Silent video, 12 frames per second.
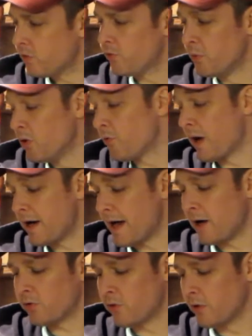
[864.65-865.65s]
Smooth right
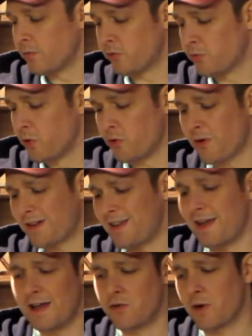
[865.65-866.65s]
now. Smoother at
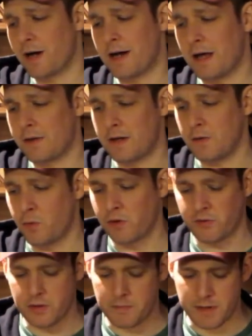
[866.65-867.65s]
the end right now than it
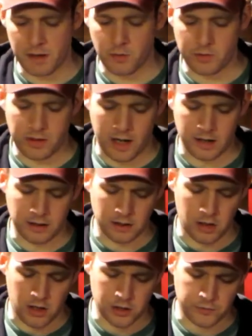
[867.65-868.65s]
was in the middle. It got a
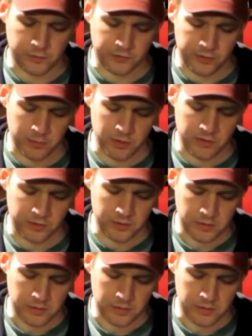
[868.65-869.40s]
little harsh for some reason.